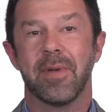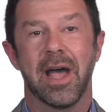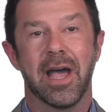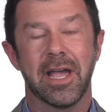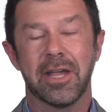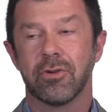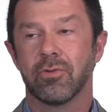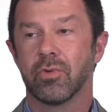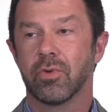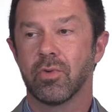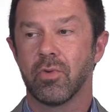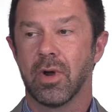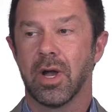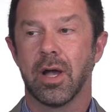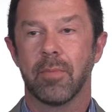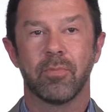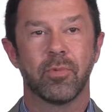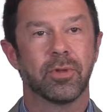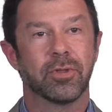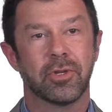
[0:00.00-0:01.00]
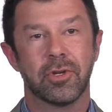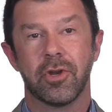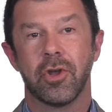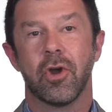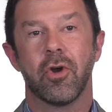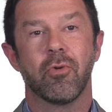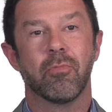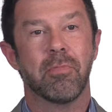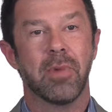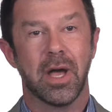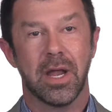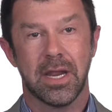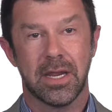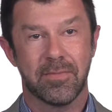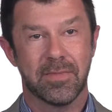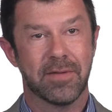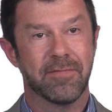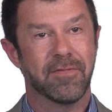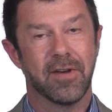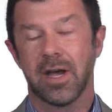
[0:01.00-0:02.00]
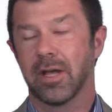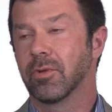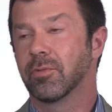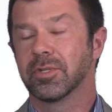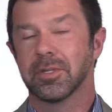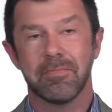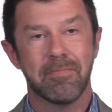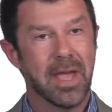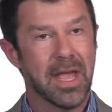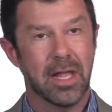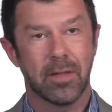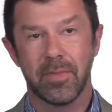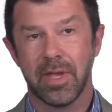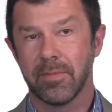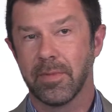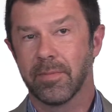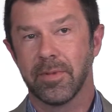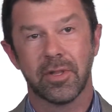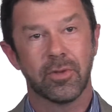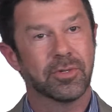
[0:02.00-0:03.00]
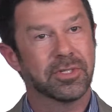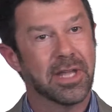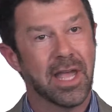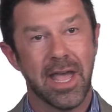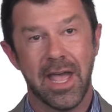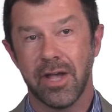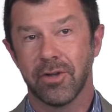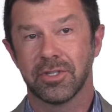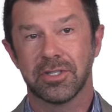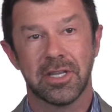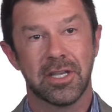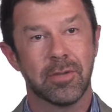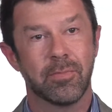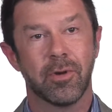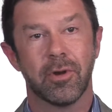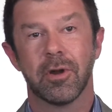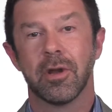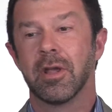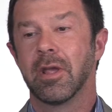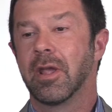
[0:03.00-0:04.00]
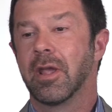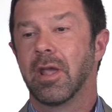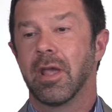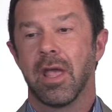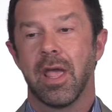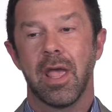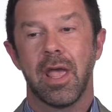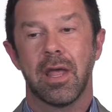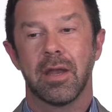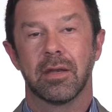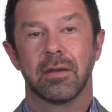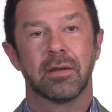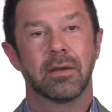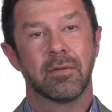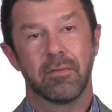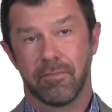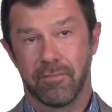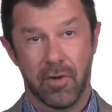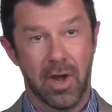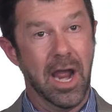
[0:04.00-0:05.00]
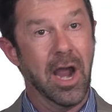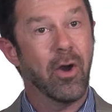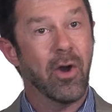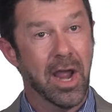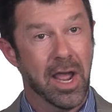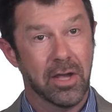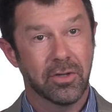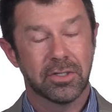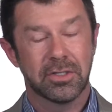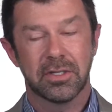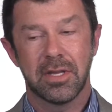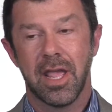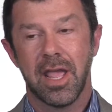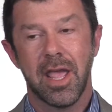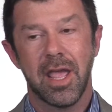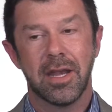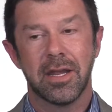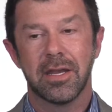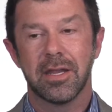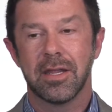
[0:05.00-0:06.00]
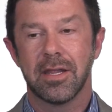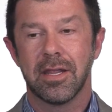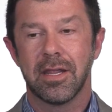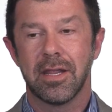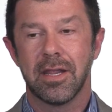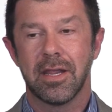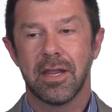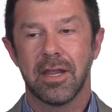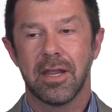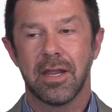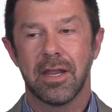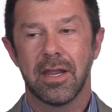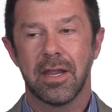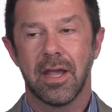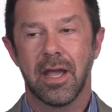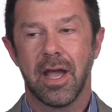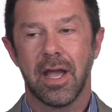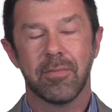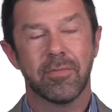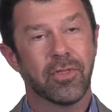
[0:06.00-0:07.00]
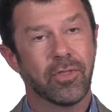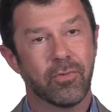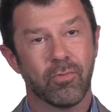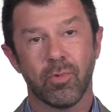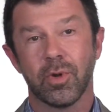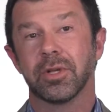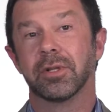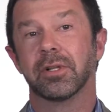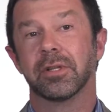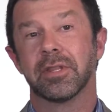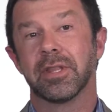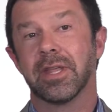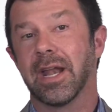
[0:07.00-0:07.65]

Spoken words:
I grew up with no money. My father was a mailman, my mother was a housekeeper, and for our house, and I'm thrilled